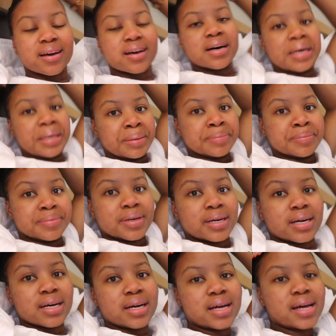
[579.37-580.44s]

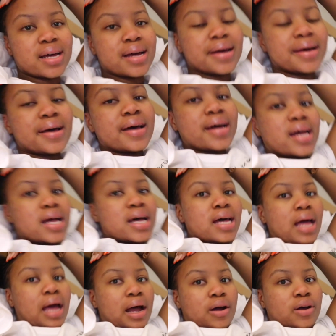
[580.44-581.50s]

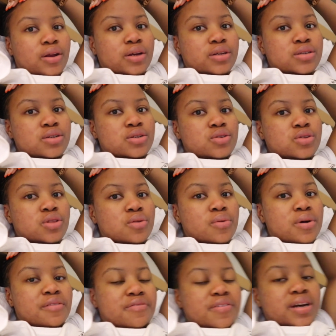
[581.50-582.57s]
I connected to the
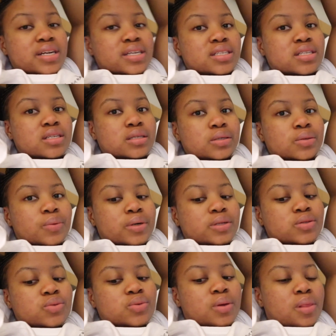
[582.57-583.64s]
Wi-Fi. It didn't
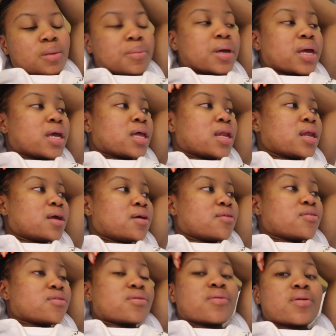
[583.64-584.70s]
want to in the
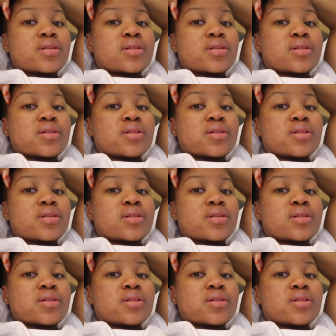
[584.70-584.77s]
beginning.